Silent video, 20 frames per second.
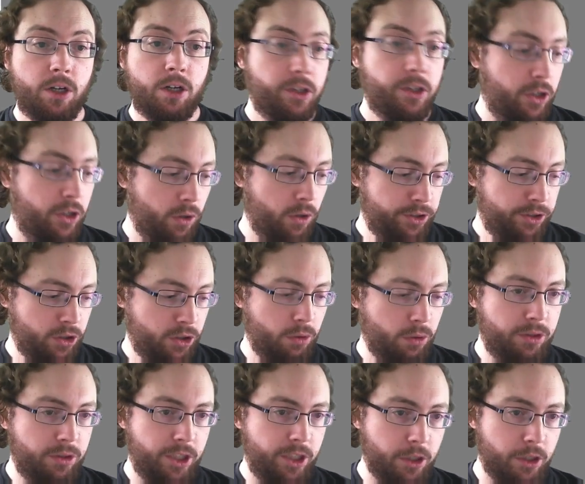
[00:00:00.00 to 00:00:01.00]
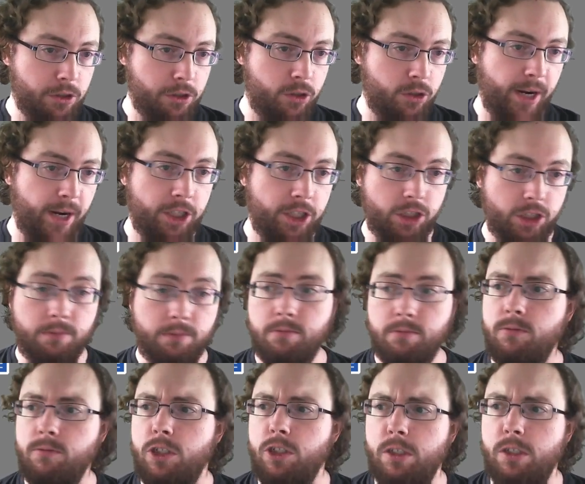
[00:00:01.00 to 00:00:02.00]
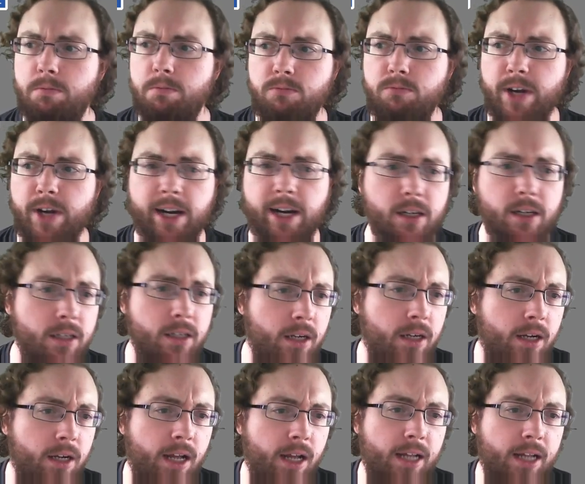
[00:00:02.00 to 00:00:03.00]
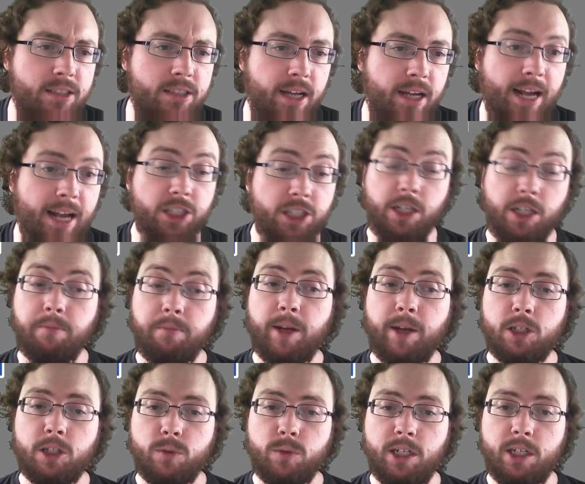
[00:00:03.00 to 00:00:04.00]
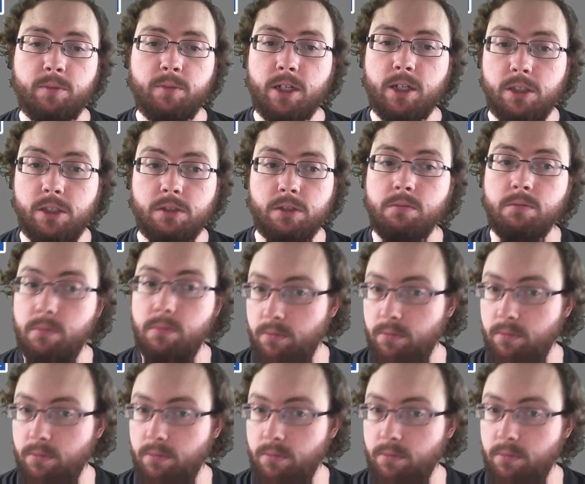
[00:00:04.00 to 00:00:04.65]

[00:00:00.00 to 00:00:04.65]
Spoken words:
You can also go in the other direction, which is rare, and say, actually, make it 20 minutes.